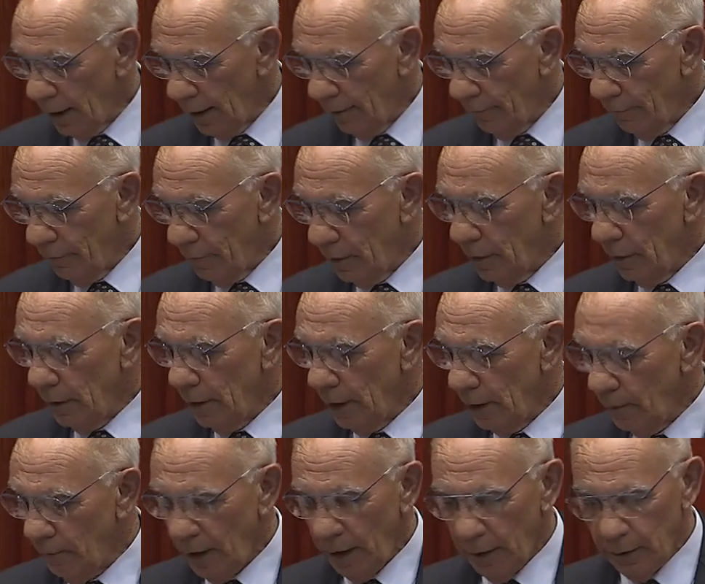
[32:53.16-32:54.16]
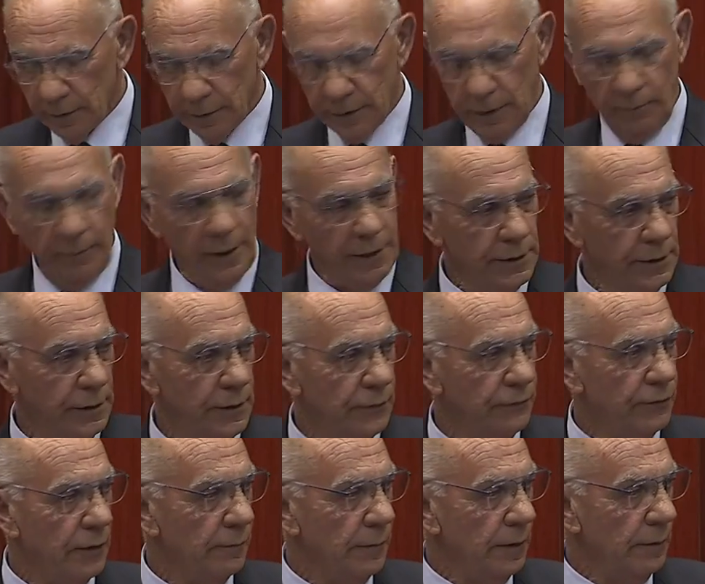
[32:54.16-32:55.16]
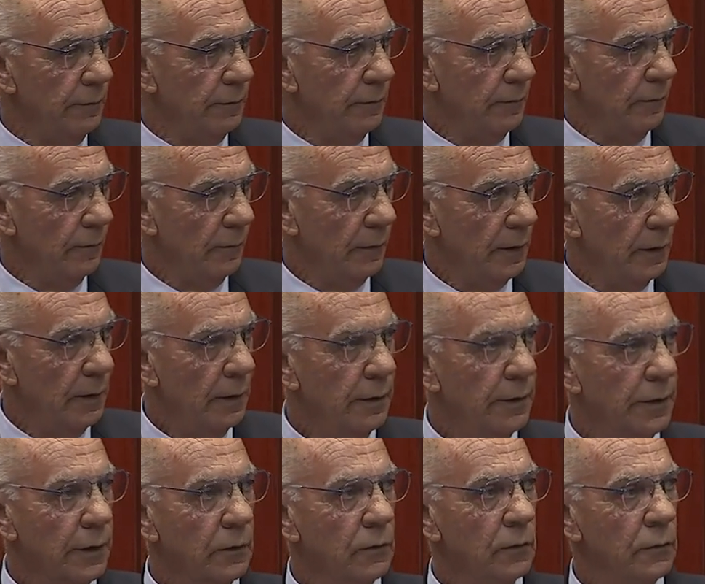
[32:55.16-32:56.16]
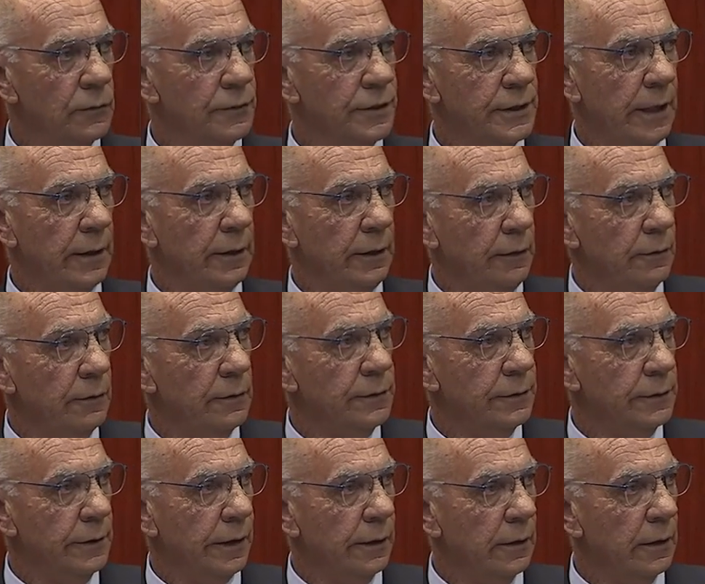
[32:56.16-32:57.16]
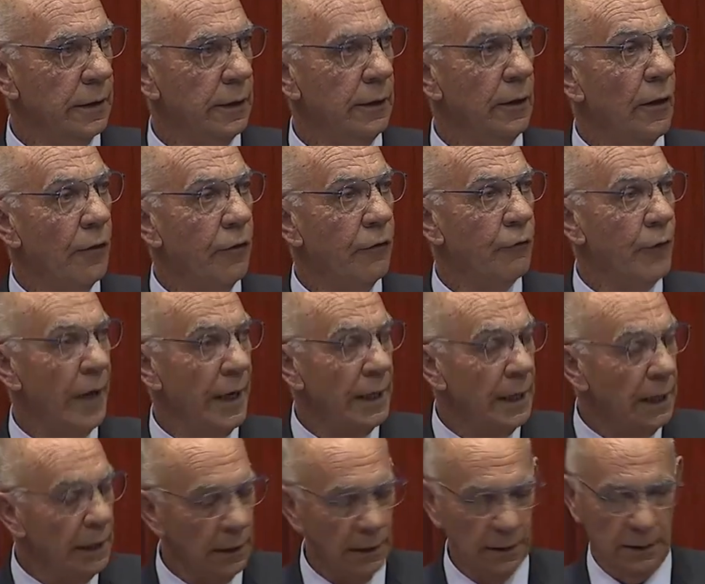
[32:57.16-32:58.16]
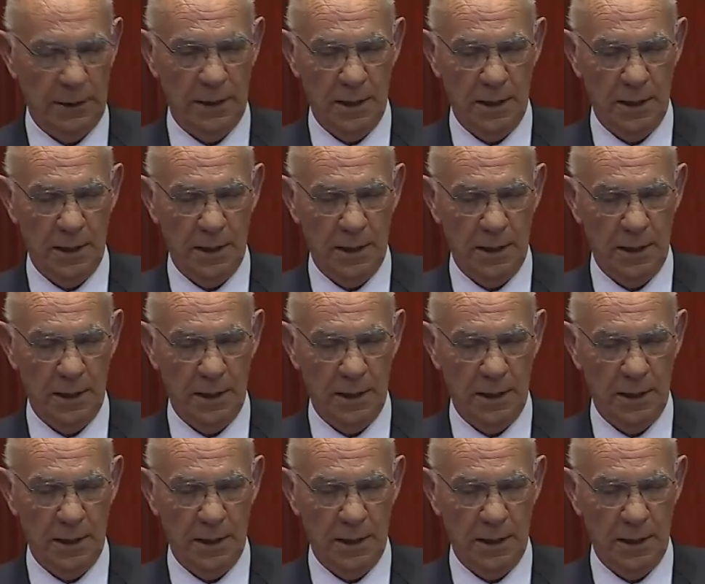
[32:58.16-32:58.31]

have emails and messages from him that are all subtly threatening,